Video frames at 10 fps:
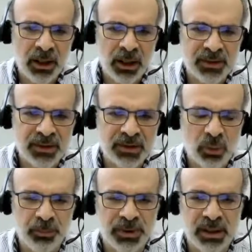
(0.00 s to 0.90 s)

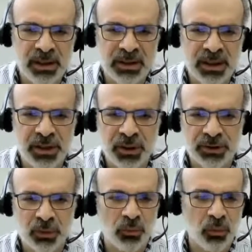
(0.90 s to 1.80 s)
disrupting the ledger.
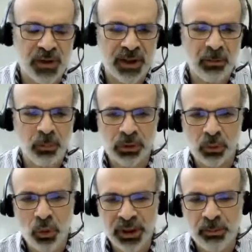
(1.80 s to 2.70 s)
So, for example,
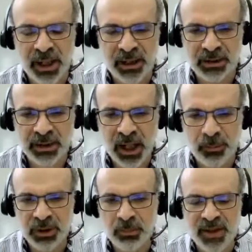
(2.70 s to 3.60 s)
going back in
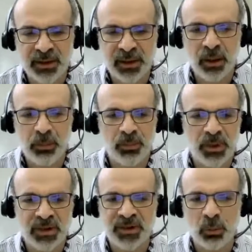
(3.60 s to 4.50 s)
time and messing up
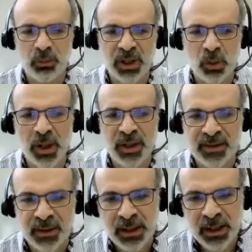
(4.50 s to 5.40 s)
with some of the
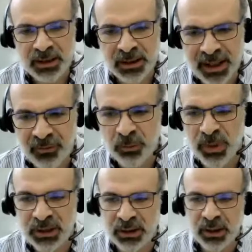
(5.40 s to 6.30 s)
events that have
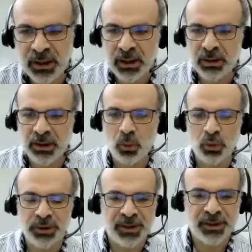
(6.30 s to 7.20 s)
been
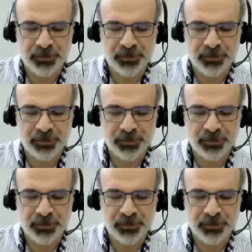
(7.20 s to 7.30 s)
recorded.